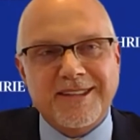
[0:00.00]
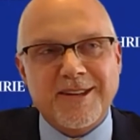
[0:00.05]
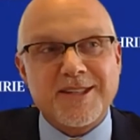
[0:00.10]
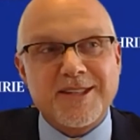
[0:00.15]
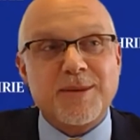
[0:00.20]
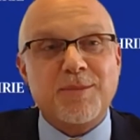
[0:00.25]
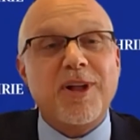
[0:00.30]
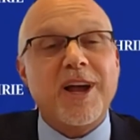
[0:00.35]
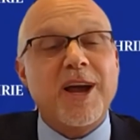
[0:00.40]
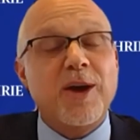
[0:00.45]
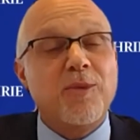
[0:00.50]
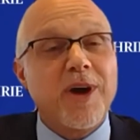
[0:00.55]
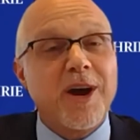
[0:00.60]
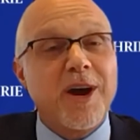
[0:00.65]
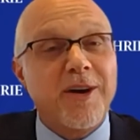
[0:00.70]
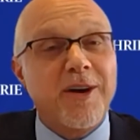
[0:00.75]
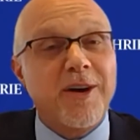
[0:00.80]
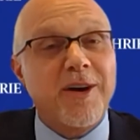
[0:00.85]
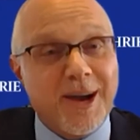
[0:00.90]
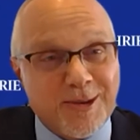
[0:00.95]
supply
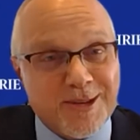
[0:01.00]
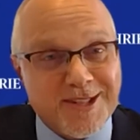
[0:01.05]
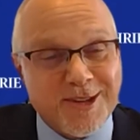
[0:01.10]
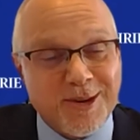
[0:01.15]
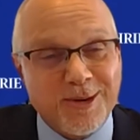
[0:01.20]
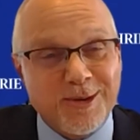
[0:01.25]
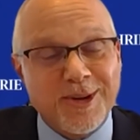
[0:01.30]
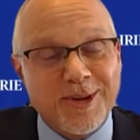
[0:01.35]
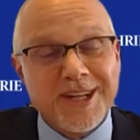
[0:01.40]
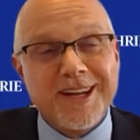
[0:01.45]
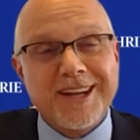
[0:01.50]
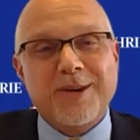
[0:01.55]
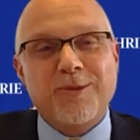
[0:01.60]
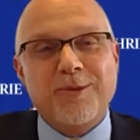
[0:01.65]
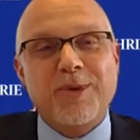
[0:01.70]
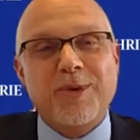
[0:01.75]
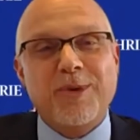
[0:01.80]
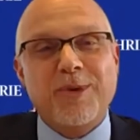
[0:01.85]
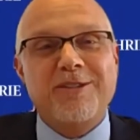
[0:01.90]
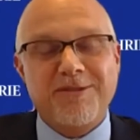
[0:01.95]
warehouse. So
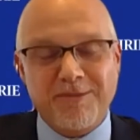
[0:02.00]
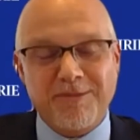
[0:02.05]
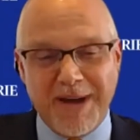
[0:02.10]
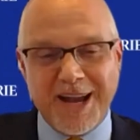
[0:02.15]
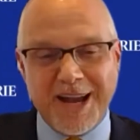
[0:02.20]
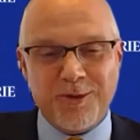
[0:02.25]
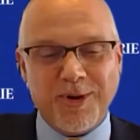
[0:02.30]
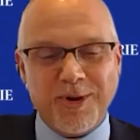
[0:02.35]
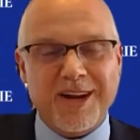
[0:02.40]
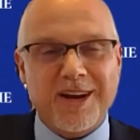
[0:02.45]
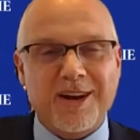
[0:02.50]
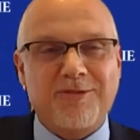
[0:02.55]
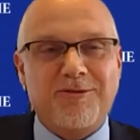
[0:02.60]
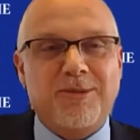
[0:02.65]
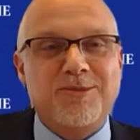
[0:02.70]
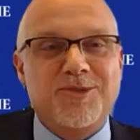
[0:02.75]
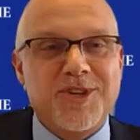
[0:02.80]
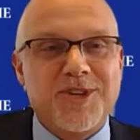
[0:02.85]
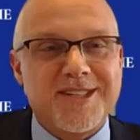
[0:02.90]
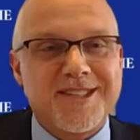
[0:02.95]
we've migrated
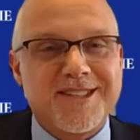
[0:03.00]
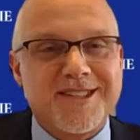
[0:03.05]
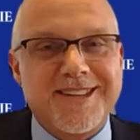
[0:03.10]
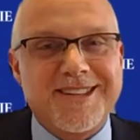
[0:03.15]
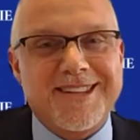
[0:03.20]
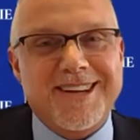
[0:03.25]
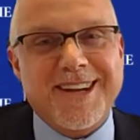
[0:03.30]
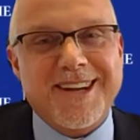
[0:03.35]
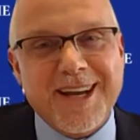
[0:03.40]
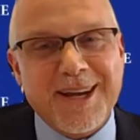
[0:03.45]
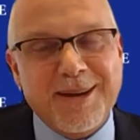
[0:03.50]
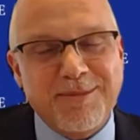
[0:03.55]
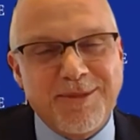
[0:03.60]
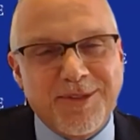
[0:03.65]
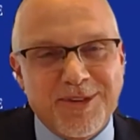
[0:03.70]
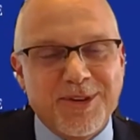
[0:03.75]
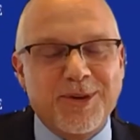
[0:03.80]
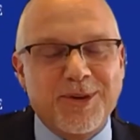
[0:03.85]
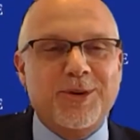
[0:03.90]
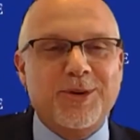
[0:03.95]
from just in time
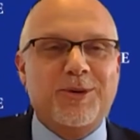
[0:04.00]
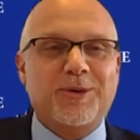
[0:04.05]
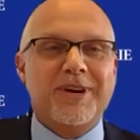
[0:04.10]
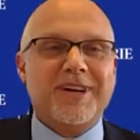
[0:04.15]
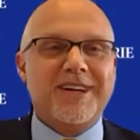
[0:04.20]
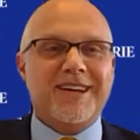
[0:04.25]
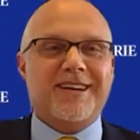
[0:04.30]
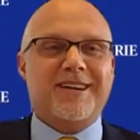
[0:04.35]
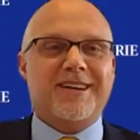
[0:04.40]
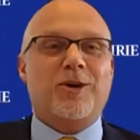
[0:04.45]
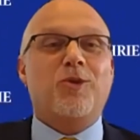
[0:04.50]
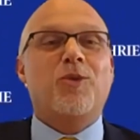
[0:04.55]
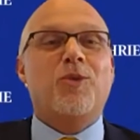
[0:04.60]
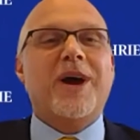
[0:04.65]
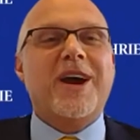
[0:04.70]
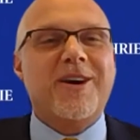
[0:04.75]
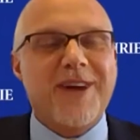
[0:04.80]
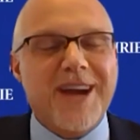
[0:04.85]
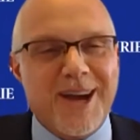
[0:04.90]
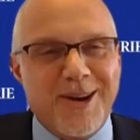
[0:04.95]
to a
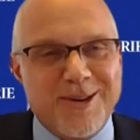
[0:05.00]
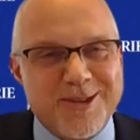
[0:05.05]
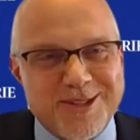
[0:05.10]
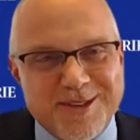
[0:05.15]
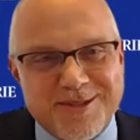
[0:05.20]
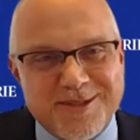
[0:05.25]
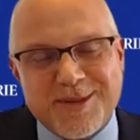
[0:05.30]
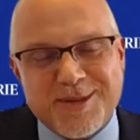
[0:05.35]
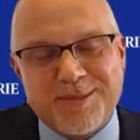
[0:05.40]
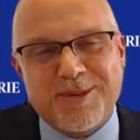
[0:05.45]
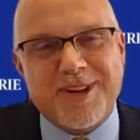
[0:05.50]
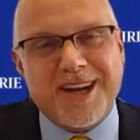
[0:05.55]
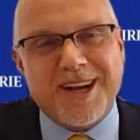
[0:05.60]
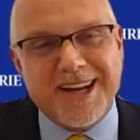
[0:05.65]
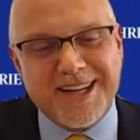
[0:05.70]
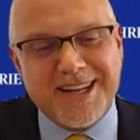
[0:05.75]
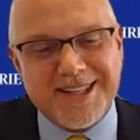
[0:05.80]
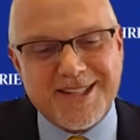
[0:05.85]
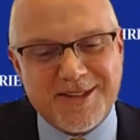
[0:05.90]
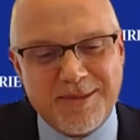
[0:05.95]
warehouse of
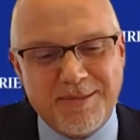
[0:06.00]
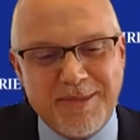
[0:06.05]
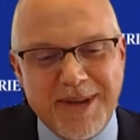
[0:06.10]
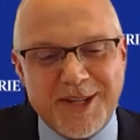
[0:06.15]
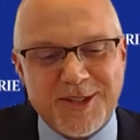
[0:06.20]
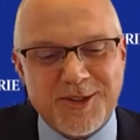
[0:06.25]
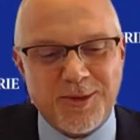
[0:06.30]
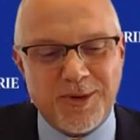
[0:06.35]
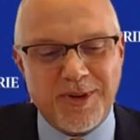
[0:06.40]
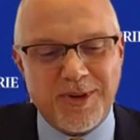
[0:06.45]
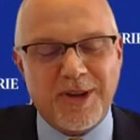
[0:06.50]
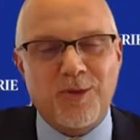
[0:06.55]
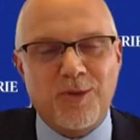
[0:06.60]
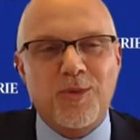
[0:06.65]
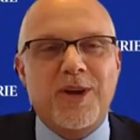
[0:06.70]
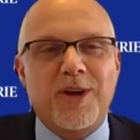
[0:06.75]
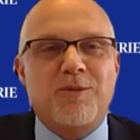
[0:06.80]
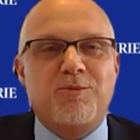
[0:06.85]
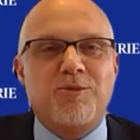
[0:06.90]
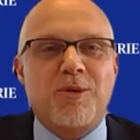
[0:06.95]
supplies to make sure that
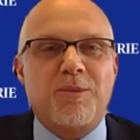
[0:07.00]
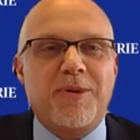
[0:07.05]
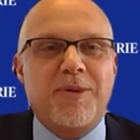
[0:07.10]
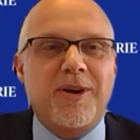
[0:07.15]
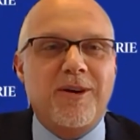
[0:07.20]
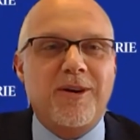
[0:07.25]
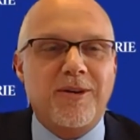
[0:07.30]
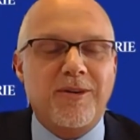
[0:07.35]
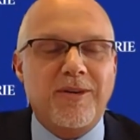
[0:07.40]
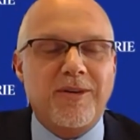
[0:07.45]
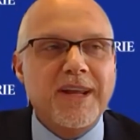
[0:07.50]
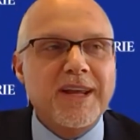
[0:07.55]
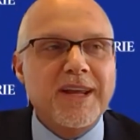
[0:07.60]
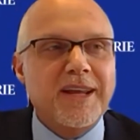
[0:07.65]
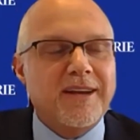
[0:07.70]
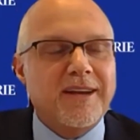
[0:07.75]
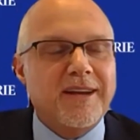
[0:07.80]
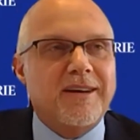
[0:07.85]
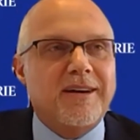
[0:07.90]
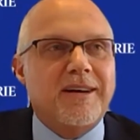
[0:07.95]
we are prepared
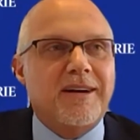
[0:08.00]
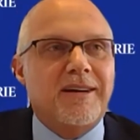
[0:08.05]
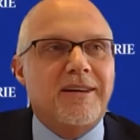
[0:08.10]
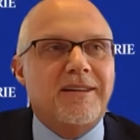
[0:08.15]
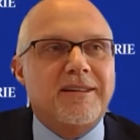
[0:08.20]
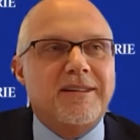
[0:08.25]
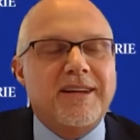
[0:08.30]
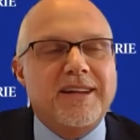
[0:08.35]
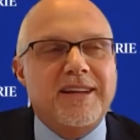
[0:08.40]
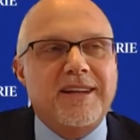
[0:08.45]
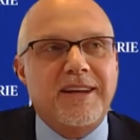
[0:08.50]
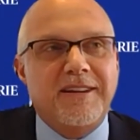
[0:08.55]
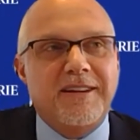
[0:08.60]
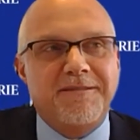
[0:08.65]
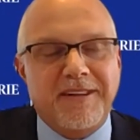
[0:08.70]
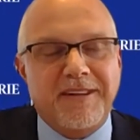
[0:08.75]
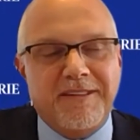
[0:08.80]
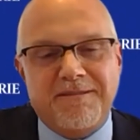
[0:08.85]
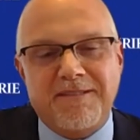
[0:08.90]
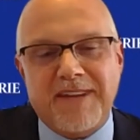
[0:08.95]

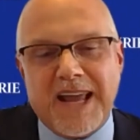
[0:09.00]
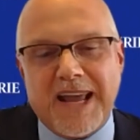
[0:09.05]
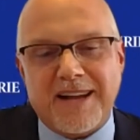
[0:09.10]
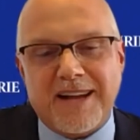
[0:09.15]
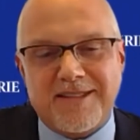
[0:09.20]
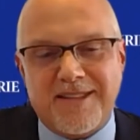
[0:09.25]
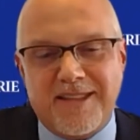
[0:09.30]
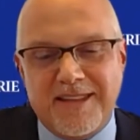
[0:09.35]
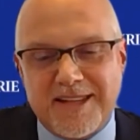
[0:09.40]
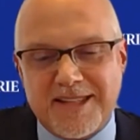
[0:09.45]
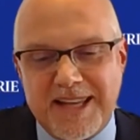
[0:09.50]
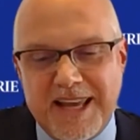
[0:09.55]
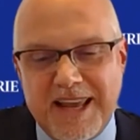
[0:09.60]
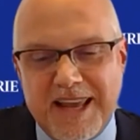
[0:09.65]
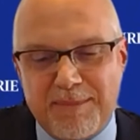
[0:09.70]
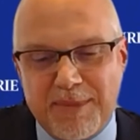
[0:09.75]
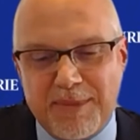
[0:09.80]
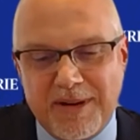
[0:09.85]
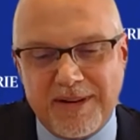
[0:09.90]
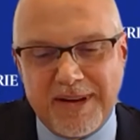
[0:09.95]
if in fact this
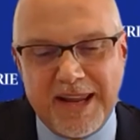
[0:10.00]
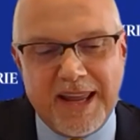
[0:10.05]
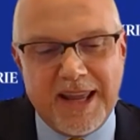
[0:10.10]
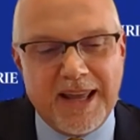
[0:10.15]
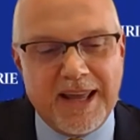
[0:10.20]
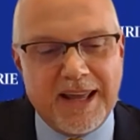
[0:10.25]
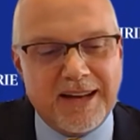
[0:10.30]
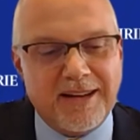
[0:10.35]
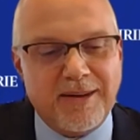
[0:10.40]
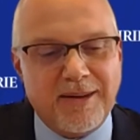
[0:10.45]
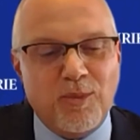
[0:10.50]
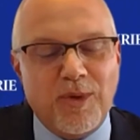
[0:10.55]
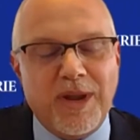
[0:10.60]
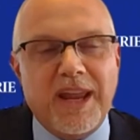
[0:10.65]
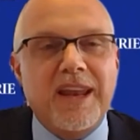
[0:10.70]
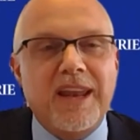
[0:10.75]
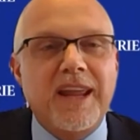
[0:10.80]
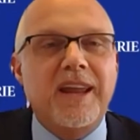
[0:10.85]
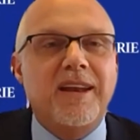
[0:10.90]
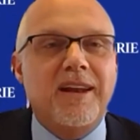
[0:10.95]
happened again and we
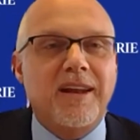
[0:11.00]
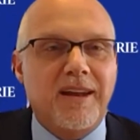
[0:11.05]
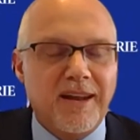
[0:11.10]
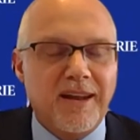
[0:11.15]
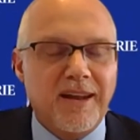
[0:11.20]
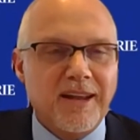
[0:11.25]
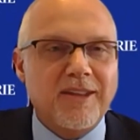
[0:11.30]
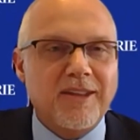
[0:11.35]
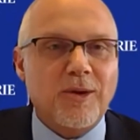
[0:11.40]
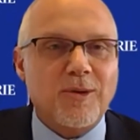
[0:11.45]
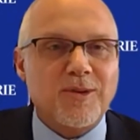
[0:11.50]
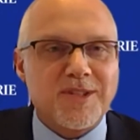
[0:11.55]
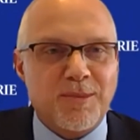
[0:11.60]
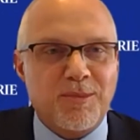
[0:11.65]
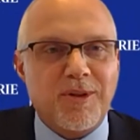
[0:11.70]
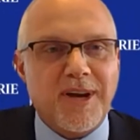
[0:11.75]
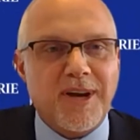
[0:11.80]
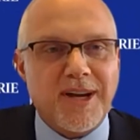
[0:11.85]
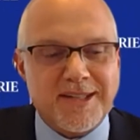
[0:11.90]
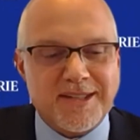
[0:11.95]
needed those
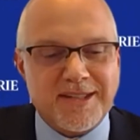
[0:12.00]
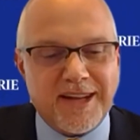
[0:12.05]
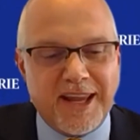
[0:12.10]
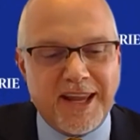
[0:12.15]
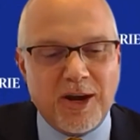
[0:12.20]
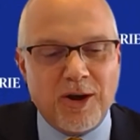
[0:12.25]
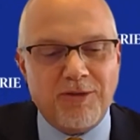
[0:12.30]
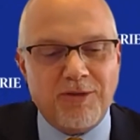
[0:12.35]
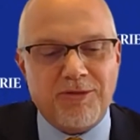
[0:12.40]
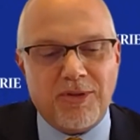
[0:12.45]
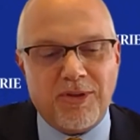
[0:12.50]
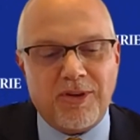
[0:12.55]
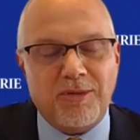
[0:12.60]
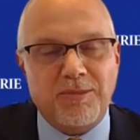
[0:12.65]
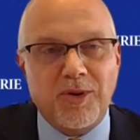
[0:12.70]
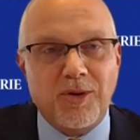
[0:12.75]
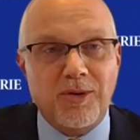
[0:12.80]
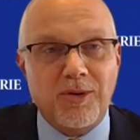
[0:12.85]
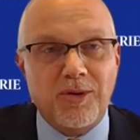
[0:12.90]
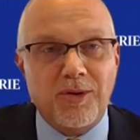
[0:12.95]
supplies to care for the
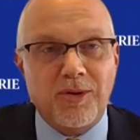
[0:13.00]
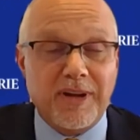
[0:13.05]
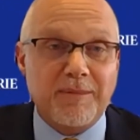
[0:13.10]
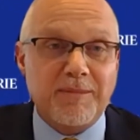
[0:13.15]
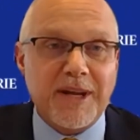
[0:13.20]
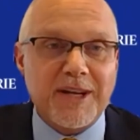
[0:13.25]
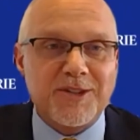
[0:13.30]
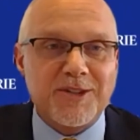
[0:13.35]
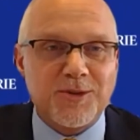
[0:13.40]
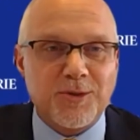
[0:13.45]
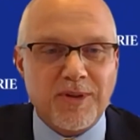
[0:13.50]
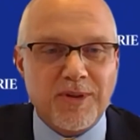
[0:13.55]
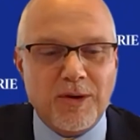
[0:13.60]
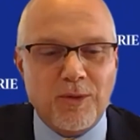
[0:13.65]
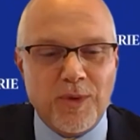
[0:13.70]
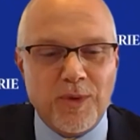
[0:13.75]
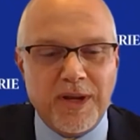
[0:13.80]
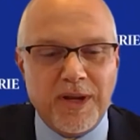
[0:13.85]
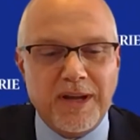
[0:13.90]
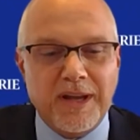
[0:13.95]
community and make sure that
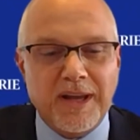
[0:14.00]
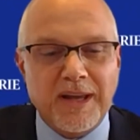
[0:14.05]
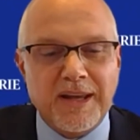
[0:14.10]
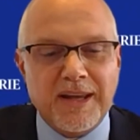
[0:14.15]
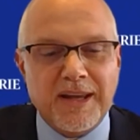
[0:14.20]
we,